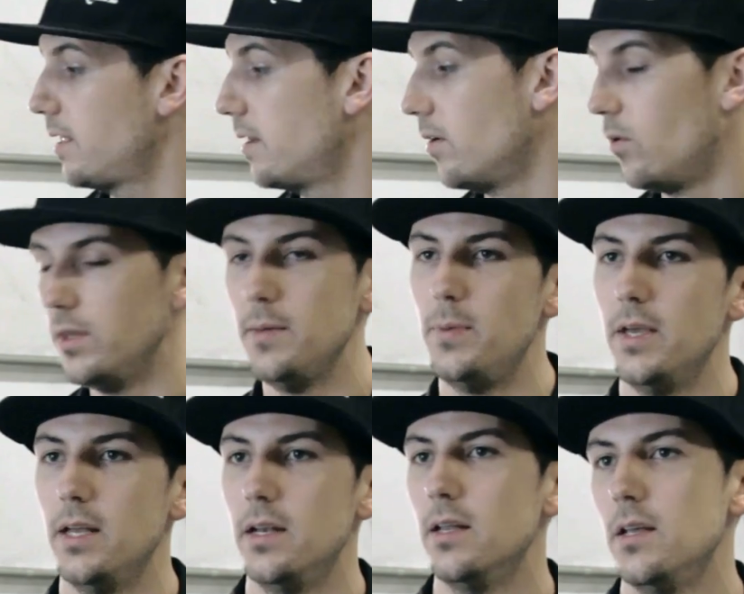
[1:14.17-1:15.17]
and only
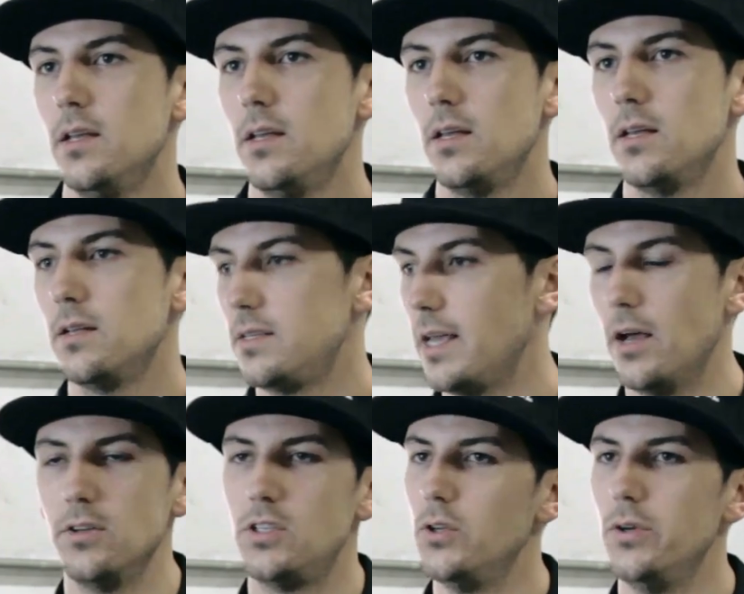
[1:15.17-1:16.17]
been
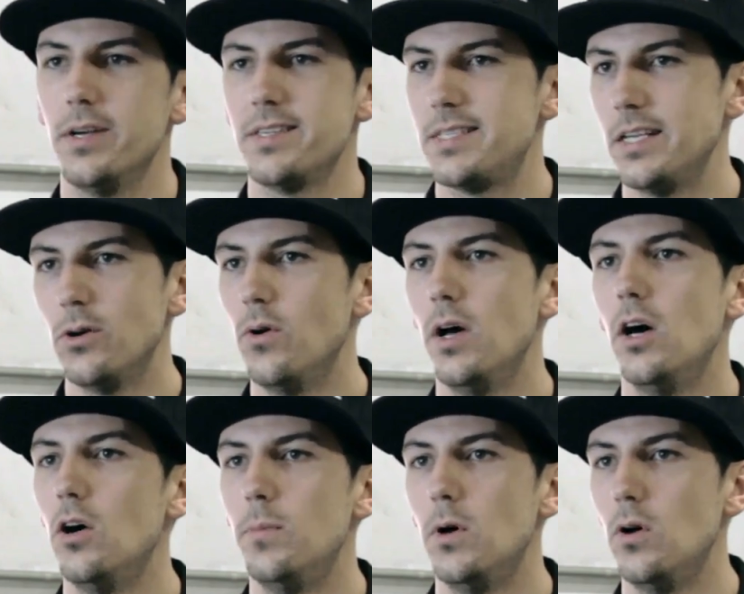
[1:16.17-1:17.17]
down to a single
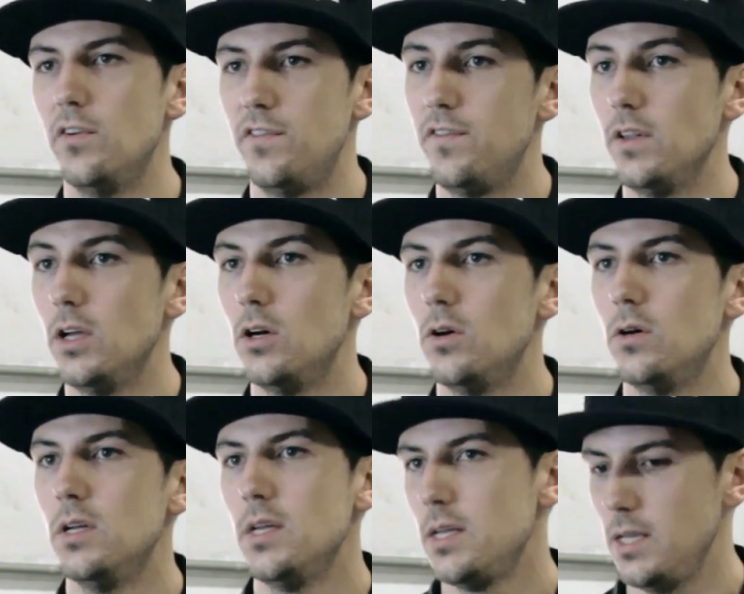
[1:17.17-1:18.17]
elbow of
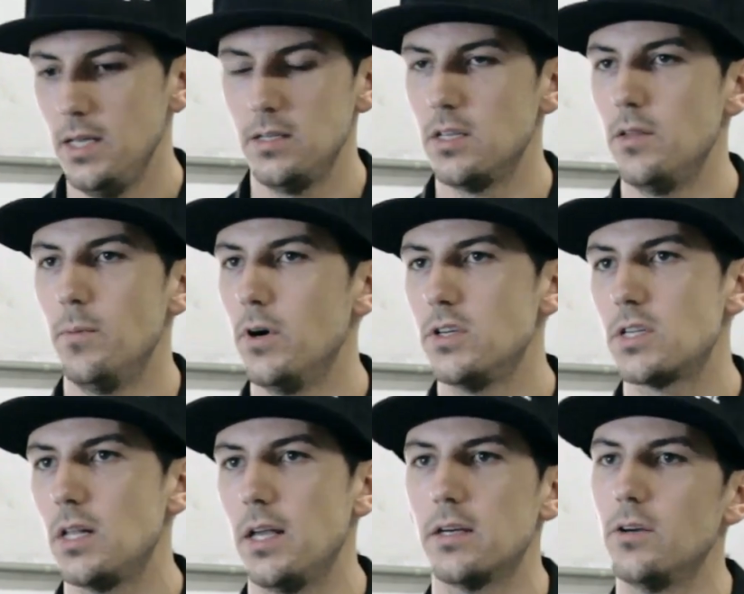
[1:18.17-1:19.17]
flow into the merge
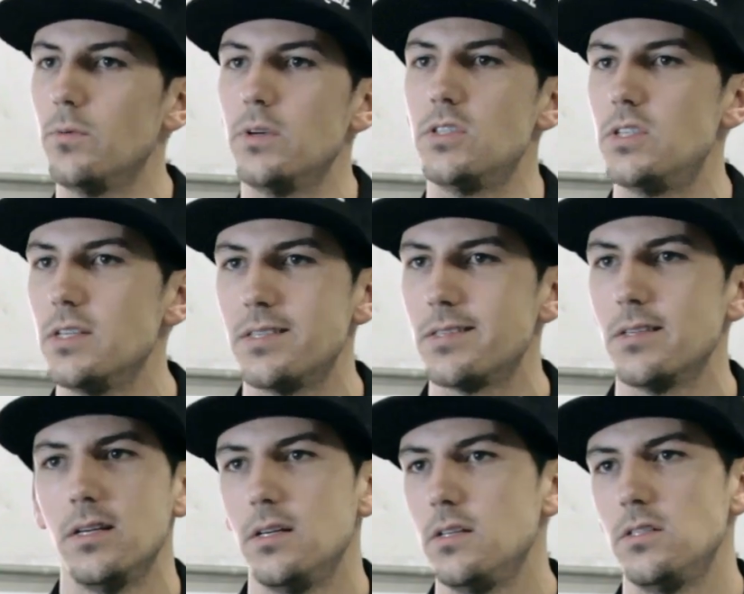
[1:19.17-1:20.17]
collector, which just
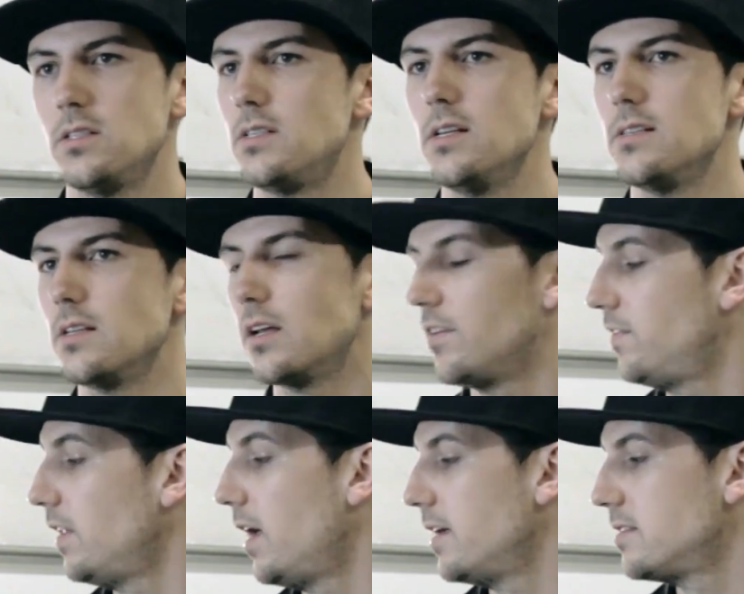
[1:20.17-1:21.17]
isn't gonna
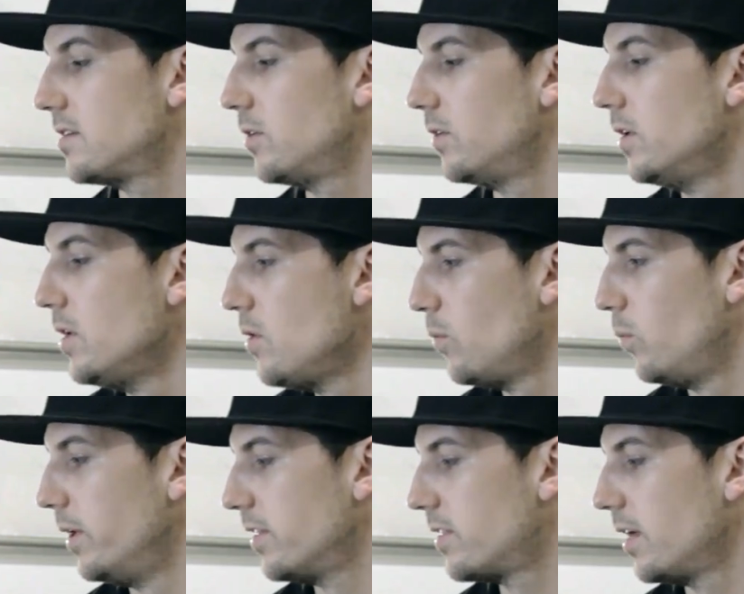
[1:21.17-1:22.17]
fly. So
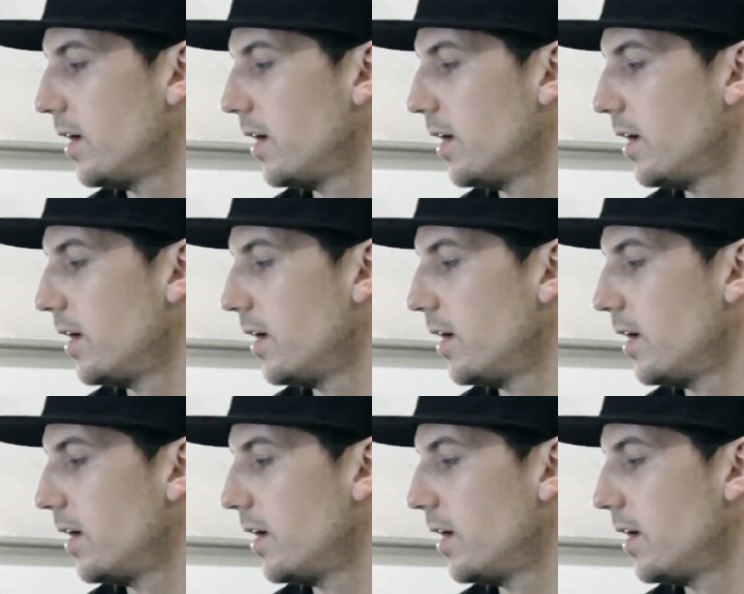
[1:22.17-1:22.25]
with